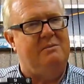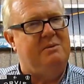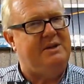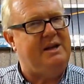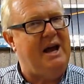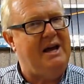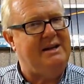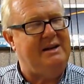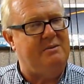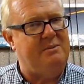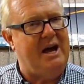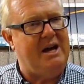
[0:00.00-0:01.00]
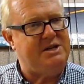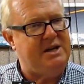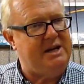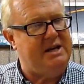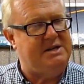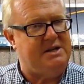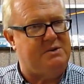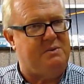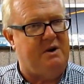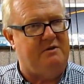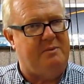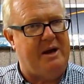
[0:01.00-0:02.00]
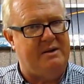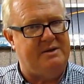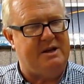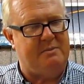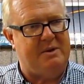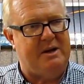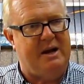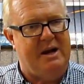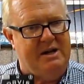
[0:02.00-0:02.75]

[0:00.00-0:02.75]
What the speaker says: but the ideal match is a 12-pound tippet.